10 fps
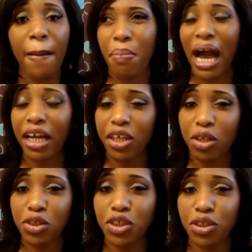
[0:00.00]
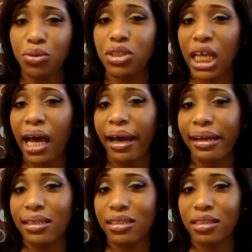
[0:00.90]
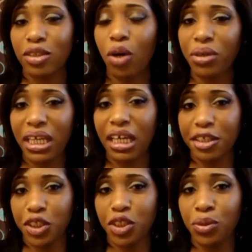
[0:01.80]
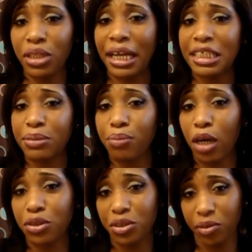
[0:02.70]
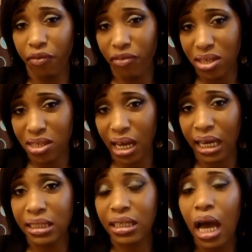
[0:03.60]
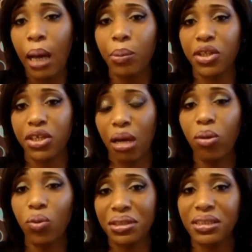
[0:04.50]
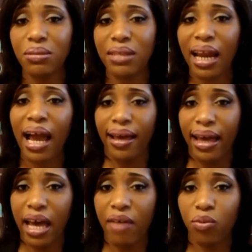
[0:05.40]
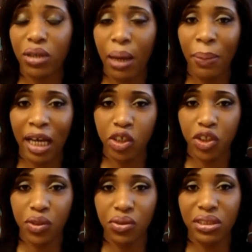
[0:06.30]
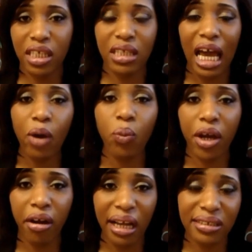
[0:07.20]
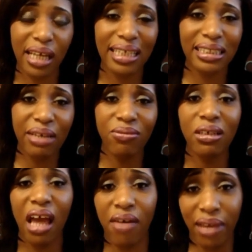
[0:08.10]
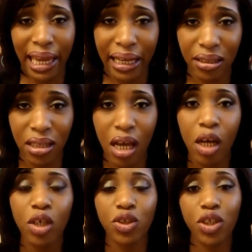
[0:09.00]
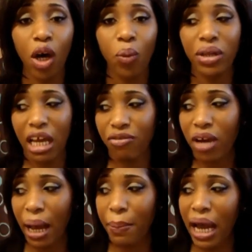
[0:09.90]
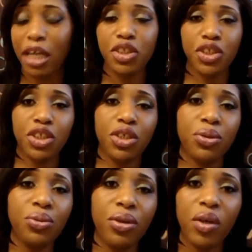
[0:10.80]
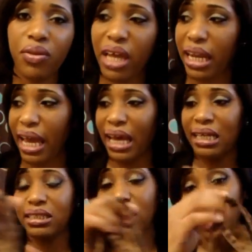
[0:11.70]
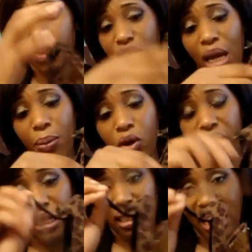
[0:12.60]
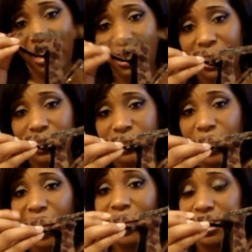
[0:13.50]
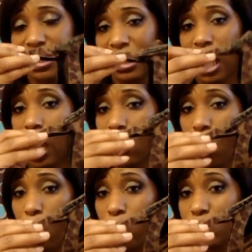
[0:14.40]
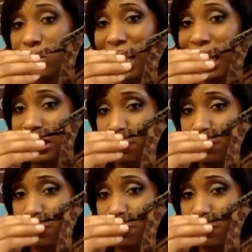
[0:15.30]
Buy your shoe size. Don't get a shoe that is smaller than your foot size. But the number one tip that I have when I buy shoes is I wear a size 7.5, 8. So whenever I buy a shoe that has a strap on it like this, I get it a whole size